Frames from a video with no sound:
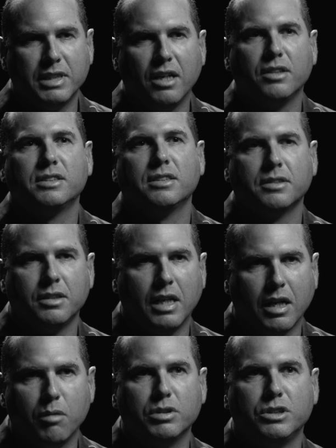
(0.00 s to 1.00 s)
mom's house
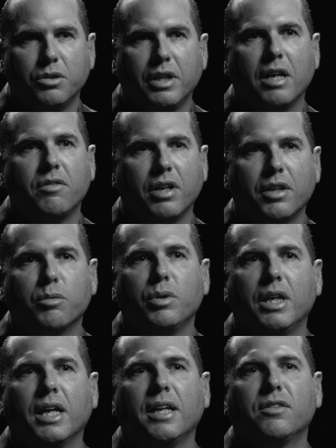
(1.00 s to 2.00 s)
like I was doing every
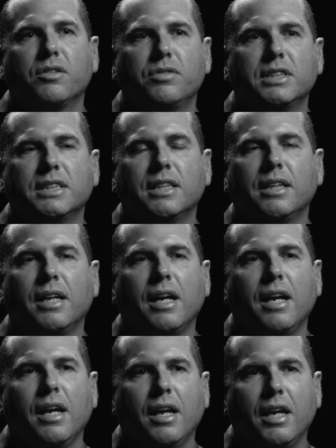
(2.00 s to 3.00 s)
other weekend to visit.
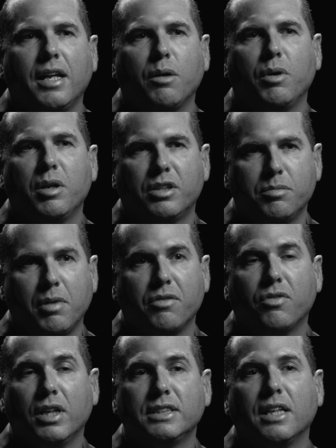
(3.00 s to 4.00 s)
And I went
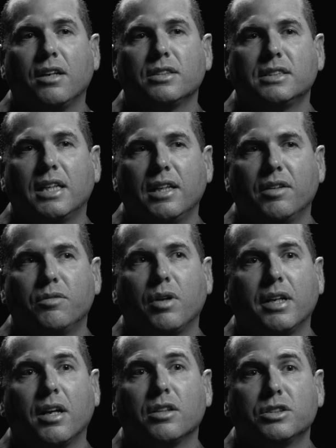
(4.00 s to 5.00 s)
to my friend's house that
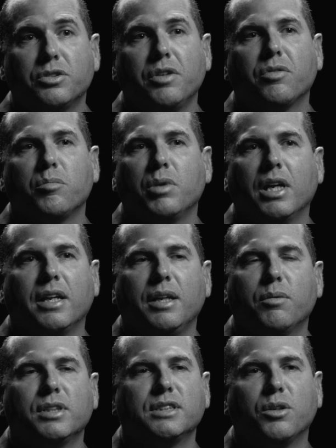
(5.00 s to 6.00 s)
lived right down the street from me and